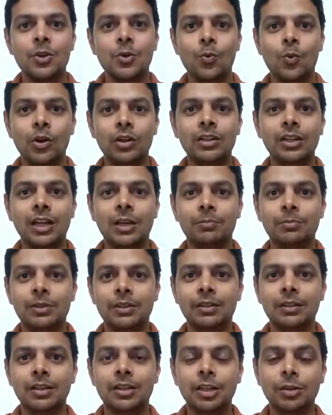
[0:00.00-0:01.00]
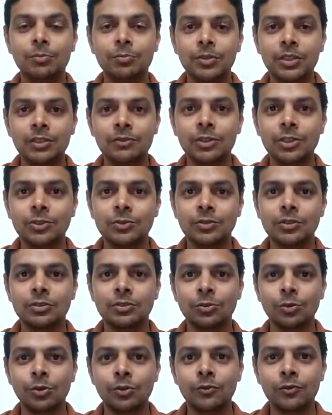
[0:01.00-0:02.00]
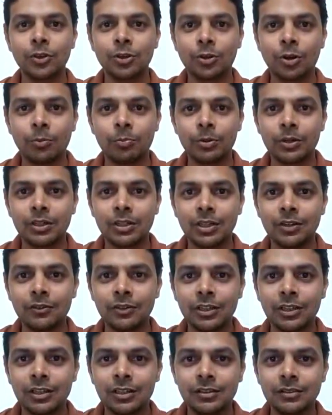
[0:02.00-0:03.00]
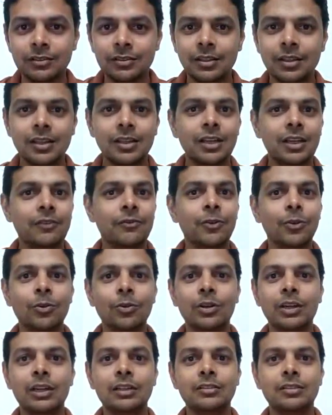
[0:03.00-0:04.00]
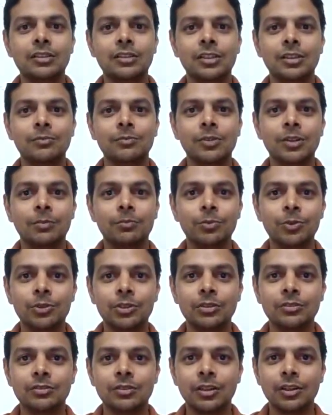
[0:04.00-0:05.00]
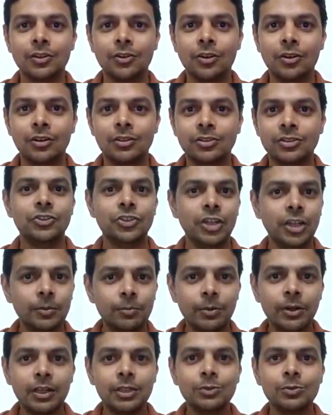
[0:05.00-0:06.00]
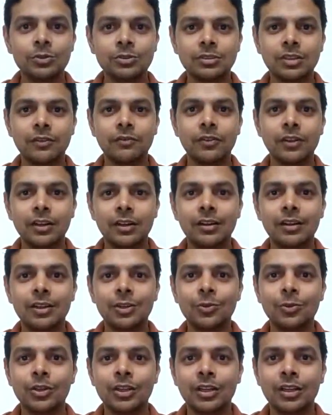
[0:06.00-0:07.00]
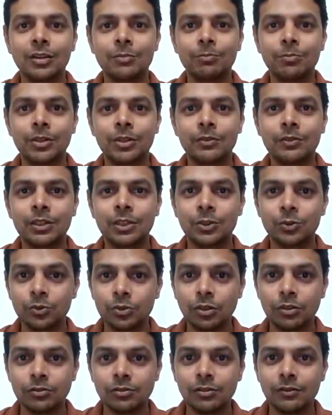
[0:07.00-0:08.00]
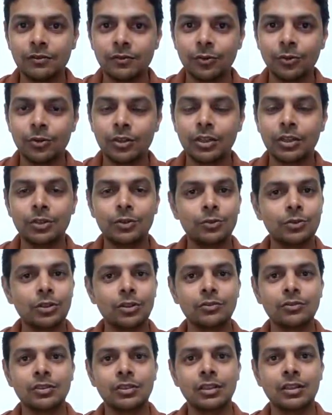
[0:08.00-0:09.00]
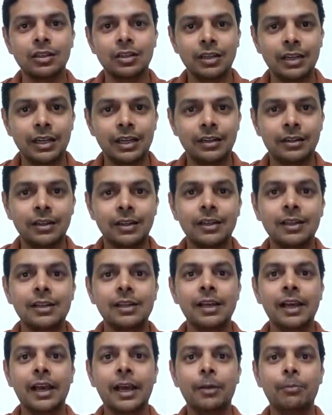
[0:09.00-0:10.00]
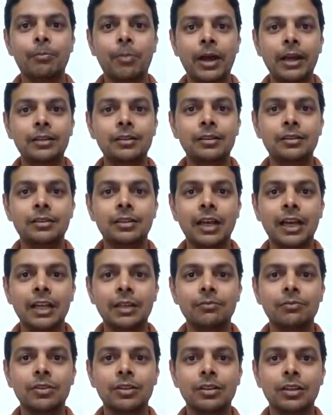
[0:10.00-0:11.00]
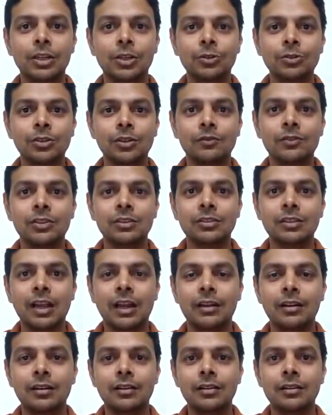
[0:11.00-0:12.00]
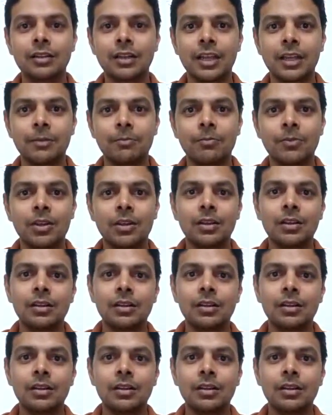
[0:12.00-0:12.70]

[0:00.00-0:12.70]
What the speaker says: What happened? A company which was known for corporate governance. If you look at Satyam Computers' records, share price was definitely going up between 2004 and 2008. And by the time the news of this scandal came,